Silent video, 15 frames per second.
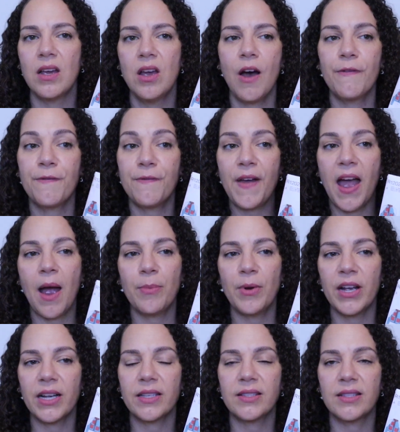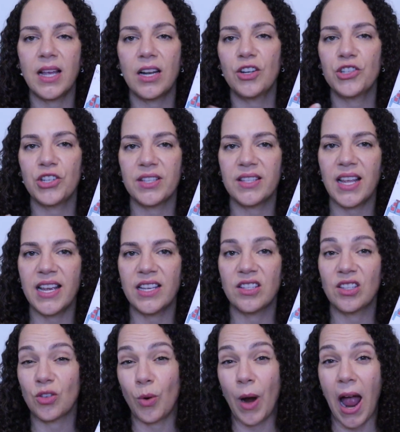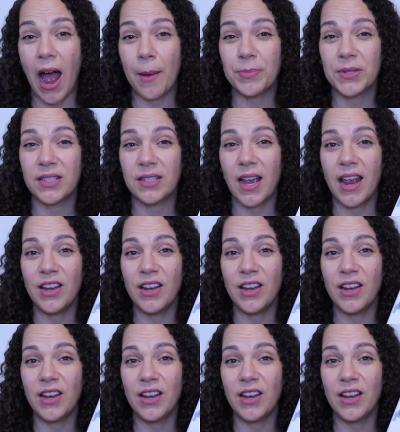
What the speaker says: of fabrics that are just like scraps